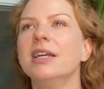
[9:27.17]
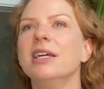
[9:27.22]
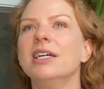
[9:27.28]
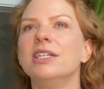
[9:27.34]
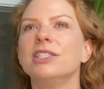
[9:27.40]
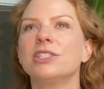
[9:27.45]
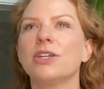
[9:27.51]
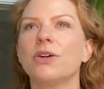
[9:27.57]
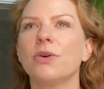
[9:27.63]

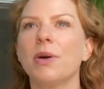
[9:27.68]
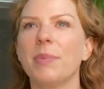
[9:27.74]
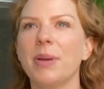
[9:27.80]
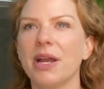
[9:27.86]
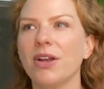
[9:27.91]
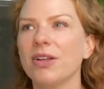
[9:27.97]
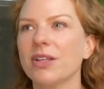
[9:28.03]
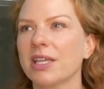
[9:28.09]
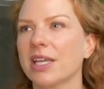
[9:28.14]
So
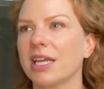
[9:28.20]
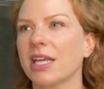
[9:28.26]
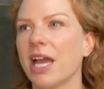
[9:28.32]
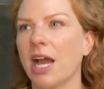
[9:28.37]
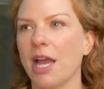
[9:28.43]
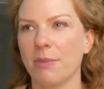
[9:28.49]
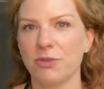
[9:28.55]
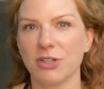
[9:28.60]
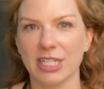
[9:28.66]
apparently
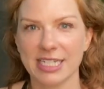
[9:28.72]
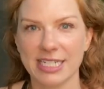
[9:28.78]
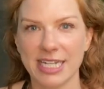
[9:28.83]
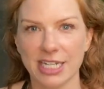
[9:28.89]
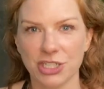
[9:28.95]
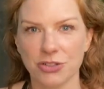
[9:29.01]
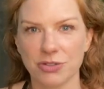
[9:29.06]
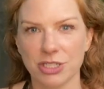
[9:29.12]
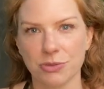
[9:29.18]
I'm really
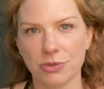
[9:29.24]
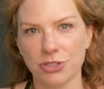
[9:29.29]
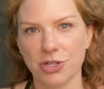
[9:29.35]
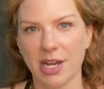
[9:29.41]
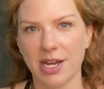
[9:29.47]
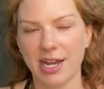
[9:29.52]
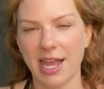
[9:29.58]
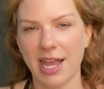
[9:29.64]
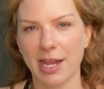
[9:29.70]
dangerous when
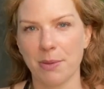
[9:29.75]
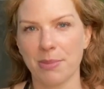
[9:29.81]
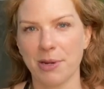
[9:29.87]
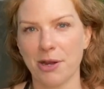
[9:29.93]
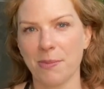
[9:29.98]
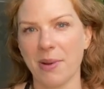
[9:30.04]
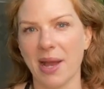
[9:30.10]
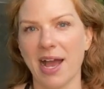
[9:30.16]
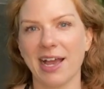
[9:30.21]
trying to hang a
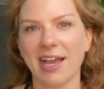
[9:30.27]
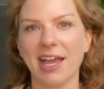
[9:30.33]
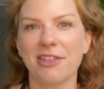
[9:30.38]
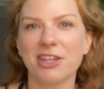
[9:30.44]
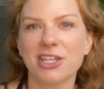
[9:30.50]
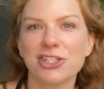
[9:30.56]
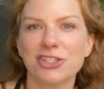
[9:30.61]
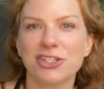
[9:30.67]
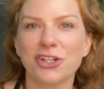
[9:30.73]
bear bag. And
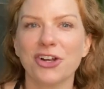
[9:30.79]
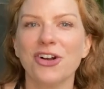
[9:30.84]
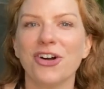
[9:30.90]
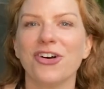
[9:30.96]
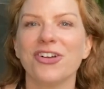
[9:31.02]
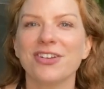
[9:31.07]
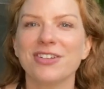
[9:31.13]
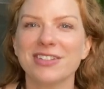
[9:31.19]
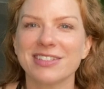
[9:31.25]
this
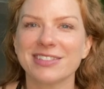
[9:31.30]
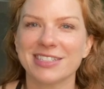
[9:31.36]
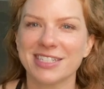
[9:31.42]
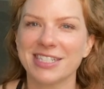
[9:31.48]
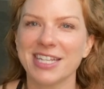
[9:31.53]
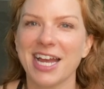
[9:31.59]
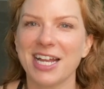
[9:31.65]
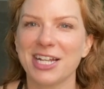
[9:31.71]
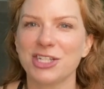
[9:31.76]
girl
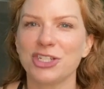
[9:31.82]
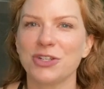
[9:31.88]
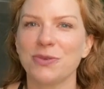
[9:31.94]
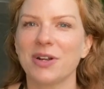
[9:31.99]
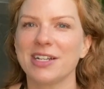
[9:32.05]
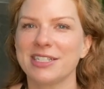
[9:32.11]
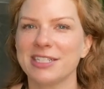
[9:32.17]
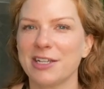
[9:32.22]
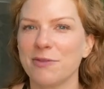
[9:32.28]
decided she
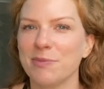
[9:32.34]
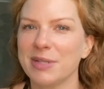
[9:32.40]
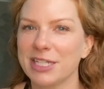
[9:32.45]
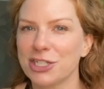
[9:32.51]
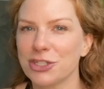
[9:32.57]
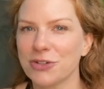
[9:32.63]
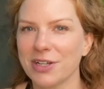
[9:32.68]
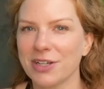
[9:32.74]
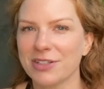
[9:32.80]
wanted to give me a
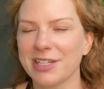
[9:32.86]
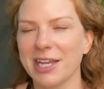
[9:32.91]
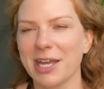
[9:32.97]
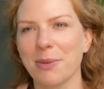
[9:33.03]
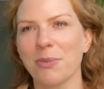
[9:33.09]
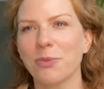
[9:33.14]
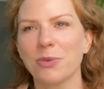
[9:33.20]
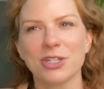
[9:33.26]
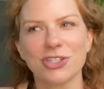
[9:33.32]
trail
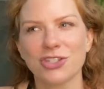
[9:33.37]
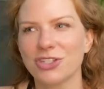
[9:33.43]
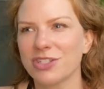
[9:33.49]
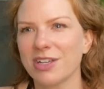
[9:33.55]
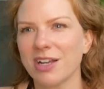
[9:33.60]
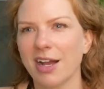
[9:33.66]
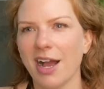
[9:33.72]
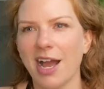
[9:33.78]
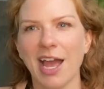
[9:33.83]
name, which
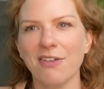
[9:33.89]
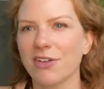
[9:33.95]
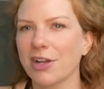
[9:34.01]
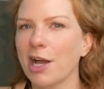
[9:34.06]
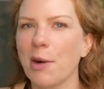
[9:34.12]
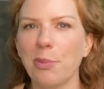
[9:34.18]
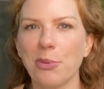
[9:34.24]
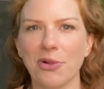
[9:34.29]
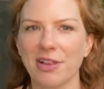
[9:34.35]
I have a
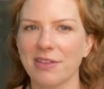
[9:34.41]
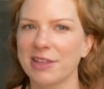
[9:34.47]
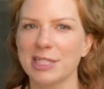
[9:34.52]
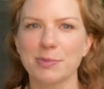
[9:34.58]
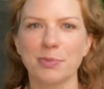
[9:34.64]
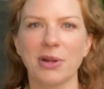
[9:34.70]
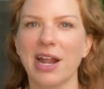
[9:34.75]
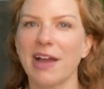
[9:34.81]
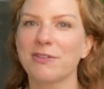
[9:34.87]
couple at this
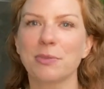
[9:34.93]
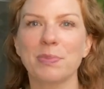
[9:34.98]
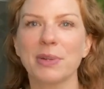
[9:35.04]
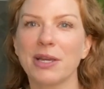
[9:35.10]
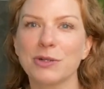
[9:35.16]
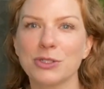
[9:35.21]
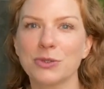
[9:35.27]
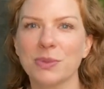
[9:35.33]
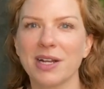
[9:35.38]
point. I have to pick
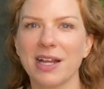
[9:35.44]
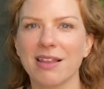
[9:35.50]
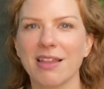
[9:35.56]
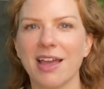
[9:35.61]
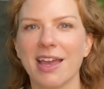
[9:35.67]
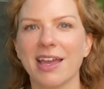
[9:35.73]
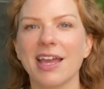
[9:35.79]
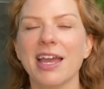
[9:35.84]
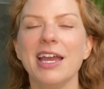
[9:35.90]
which one I
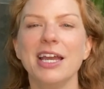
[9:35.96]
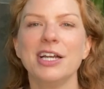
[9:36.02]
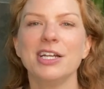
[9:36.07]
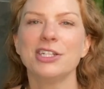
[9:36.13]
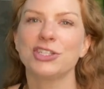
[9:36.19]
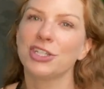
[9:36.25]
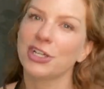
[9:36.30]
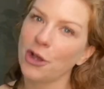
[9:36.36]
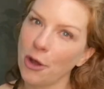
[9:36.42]
like.
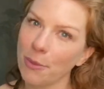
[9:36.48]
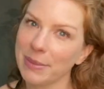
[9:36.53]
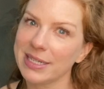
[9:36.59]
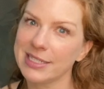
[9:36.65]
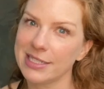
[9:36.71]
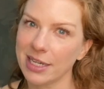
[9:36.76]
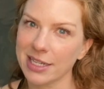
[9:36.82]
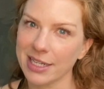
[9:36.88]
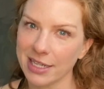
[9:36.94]
She called me
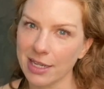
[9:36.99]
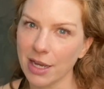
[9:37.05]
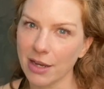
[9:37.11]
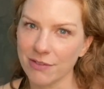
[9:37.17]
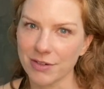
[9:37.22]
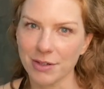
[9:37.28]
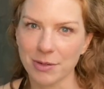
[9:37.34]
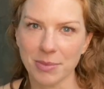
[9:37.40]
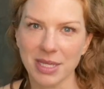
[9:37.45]
Duck and
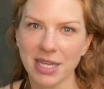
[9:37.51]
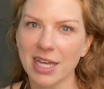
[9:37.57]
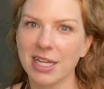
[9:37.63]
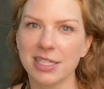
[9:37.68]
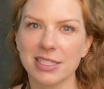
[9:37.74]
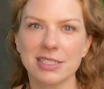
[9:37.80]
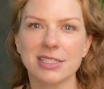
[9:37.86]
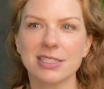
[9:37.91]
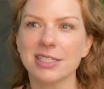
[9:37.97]
Cover
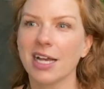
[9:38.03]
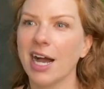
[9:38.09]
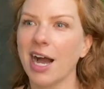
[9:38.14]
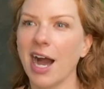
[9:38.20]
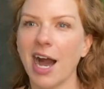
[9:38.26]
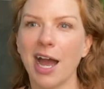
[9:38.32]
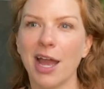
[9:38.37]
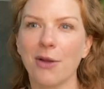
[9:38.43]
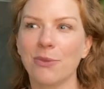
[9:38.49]
because
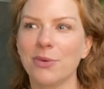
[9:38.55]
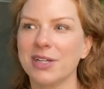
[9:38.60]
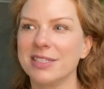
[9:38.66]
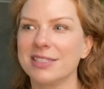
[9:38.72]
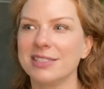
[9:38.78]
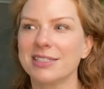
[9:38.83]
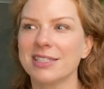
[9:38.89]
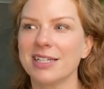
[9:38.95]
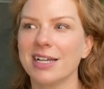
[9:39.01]
I
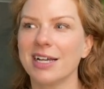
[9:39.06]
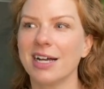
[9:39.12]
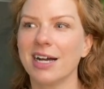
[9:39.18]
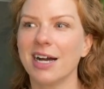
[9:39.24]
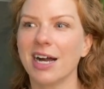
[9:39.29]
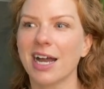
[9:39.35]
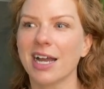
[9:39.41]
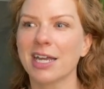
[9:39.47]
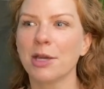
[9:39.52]
was
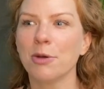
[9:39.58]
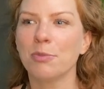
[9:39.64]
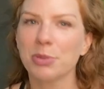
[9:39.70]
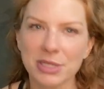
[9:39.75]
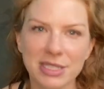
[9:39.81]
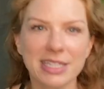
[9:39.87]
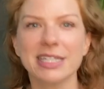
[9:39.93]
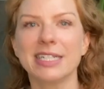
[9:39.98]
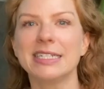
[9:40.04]

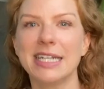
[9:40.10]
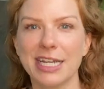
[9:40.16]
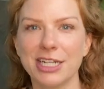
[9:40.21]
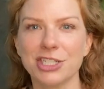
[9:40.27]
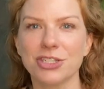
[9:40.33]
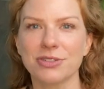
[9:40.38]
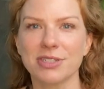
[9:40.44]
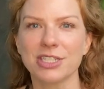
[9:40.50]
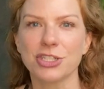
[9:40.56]
completely
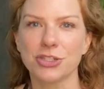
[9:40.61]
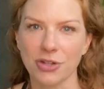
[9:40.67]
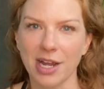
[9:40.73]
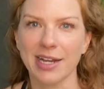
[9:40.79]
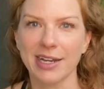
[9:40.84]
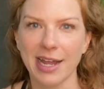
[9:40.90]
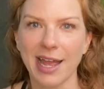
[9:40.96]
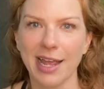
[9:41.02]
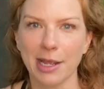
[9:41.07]
dangerous
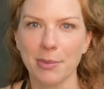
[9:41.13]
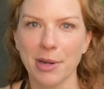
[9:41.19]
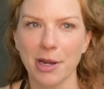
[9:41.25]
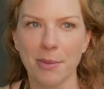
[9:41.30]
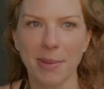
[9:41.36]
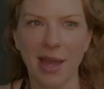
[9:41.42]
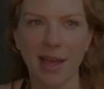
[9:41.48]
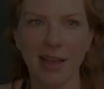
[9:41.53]
trying to hang a bear bag.